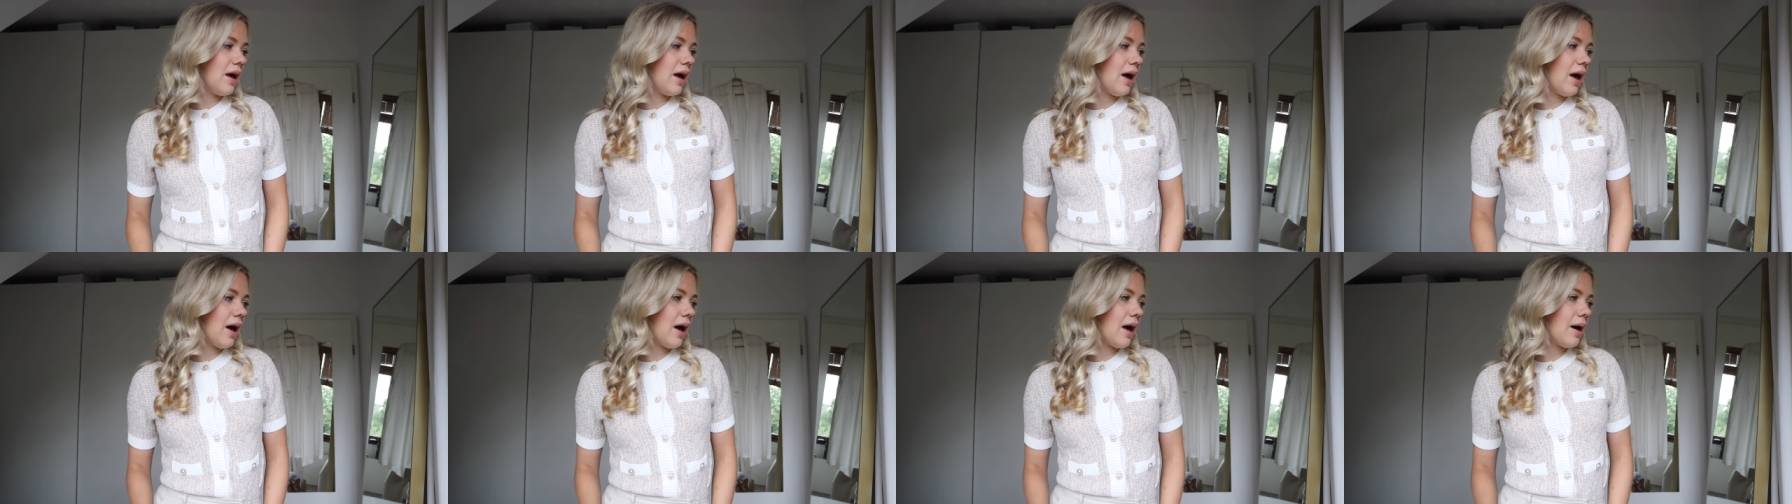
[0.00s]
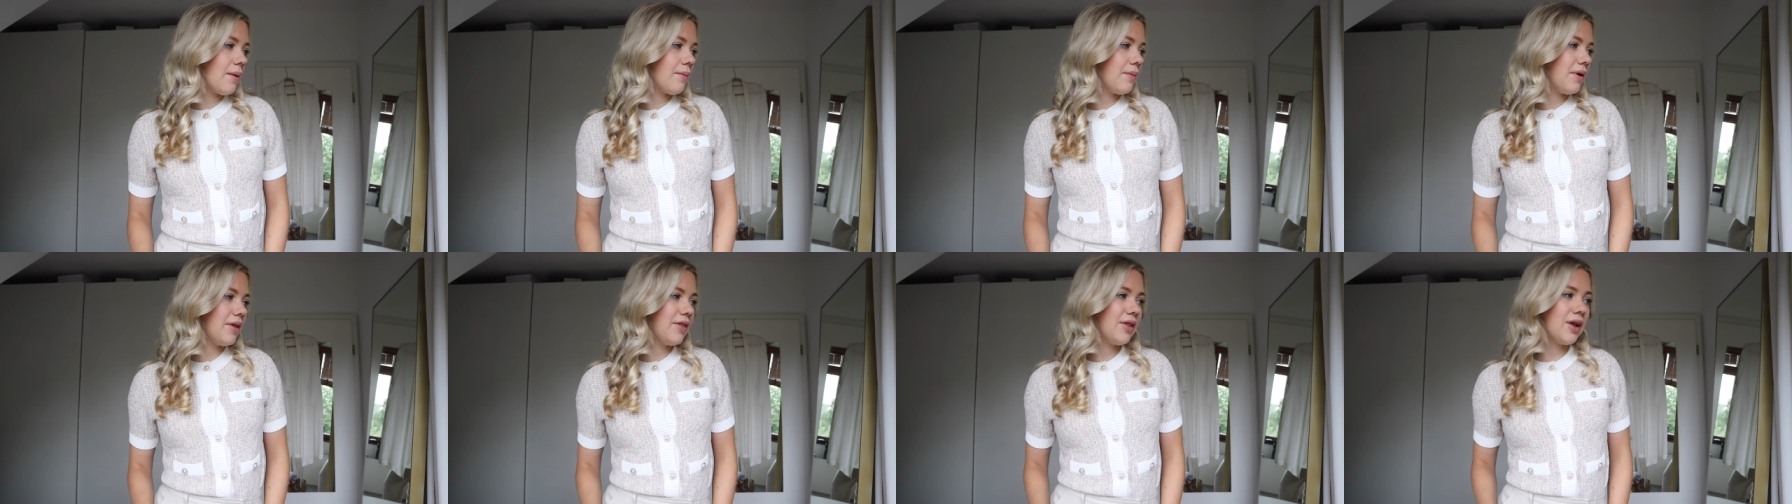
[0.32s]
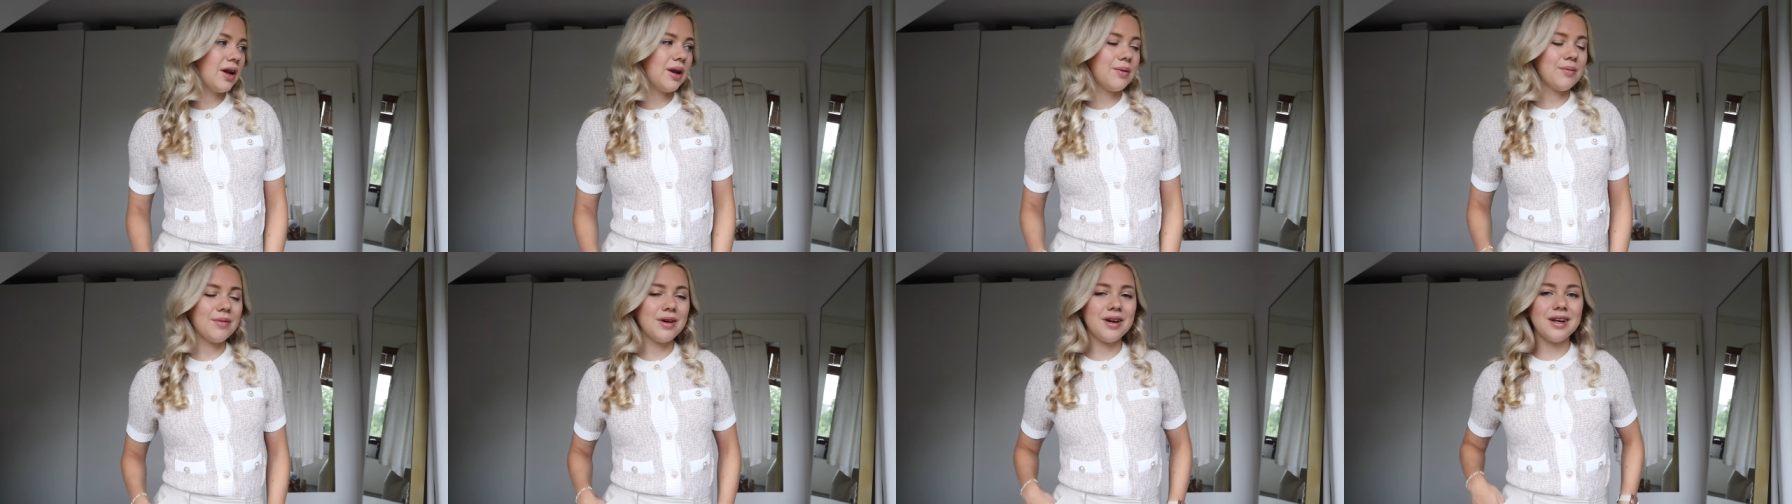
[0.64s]
And
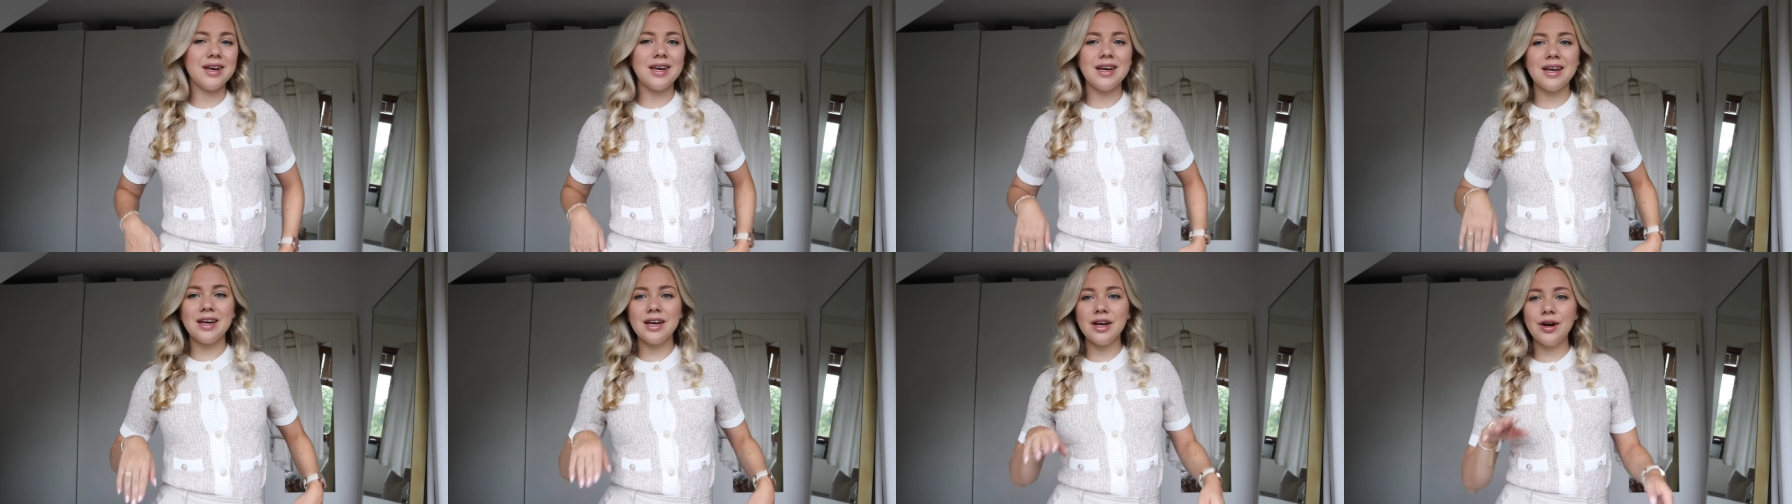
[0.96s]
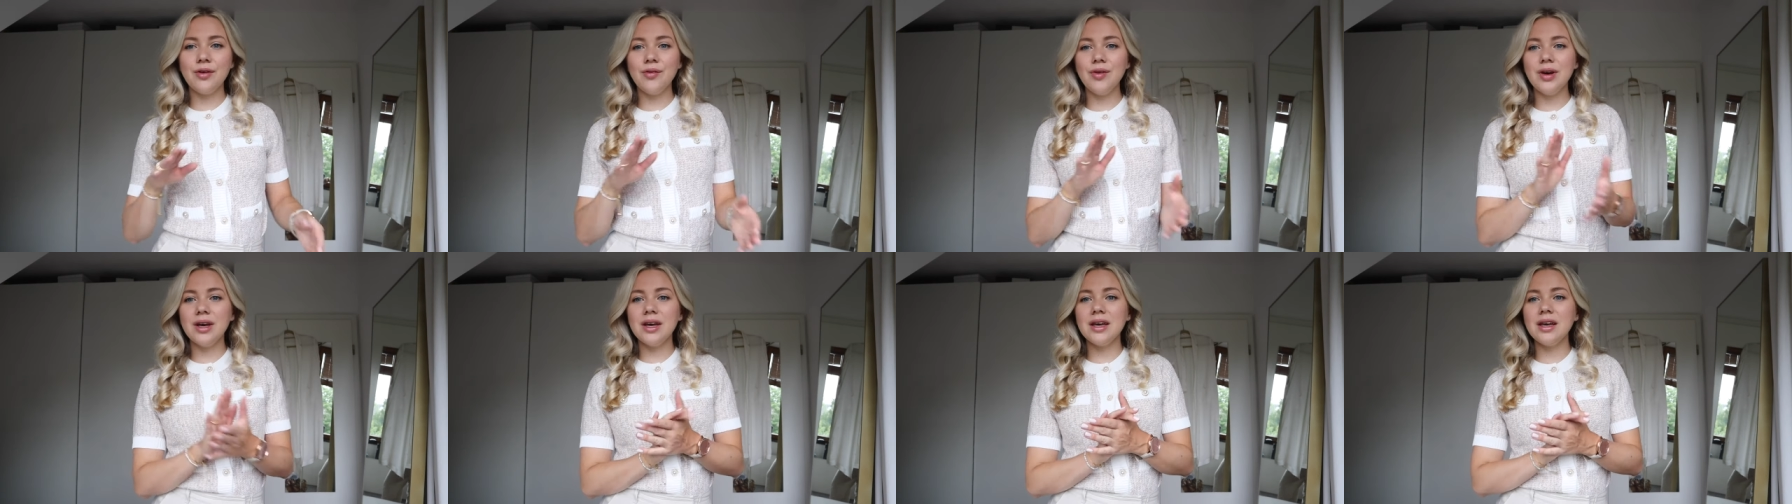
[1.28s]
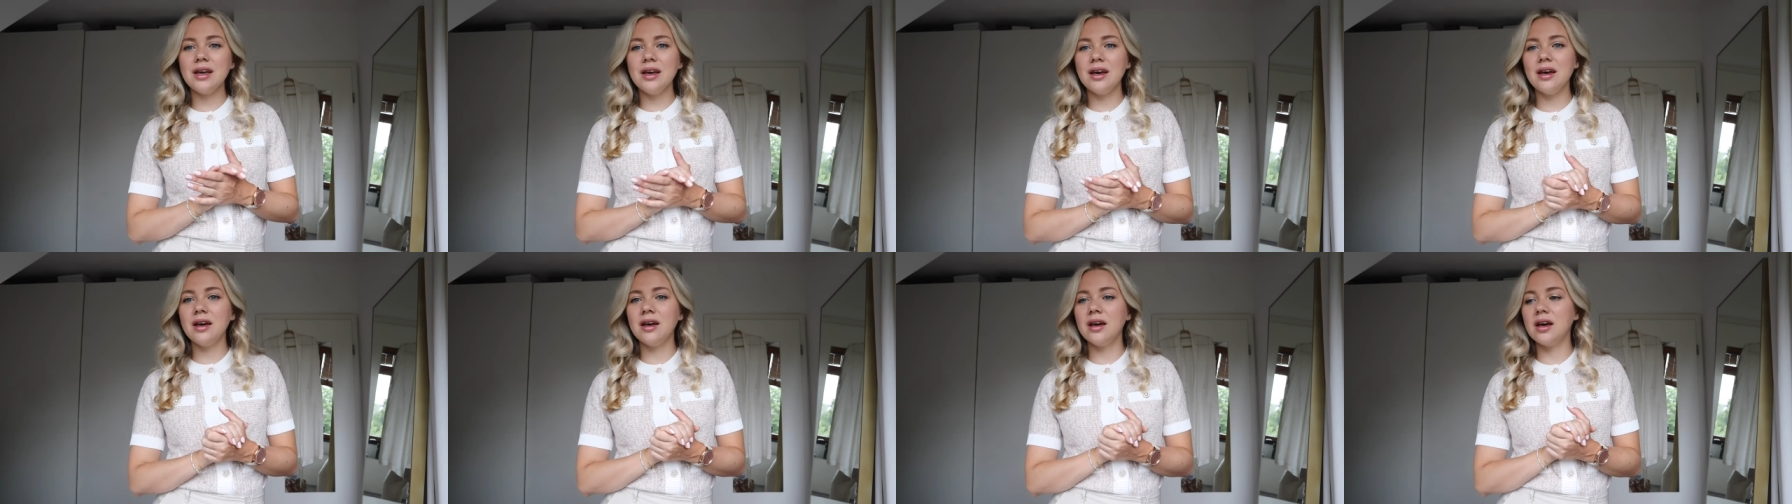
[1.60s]
then I'm gonna get going